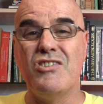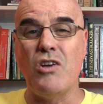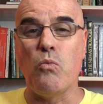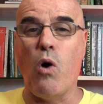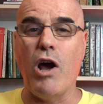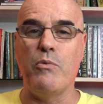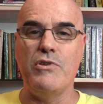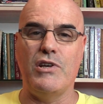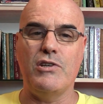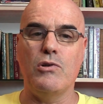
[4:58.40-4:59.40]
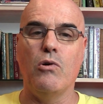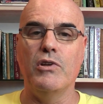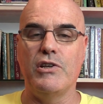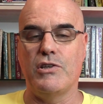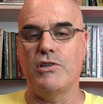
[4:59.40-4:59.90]
So why resist
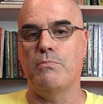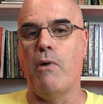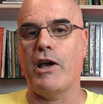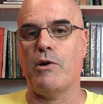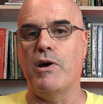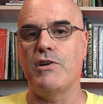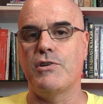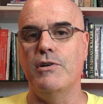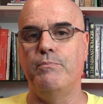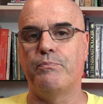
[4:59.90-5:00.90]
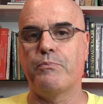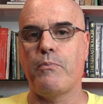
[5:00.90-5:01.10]
all this is my question.